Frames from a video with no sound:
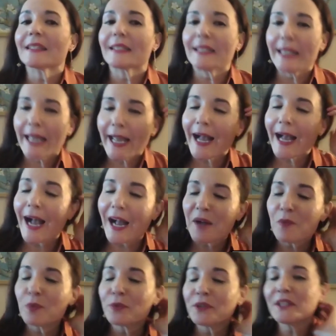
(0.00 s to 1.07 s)
yeah, I
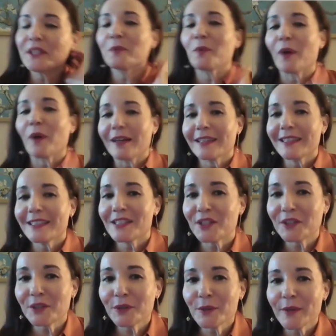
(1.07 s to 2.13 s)
really wanted
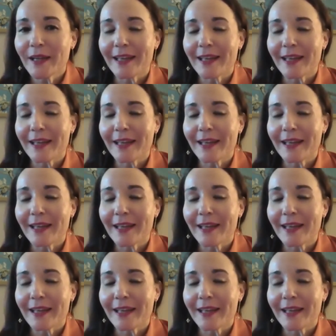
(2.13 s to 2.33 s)
to,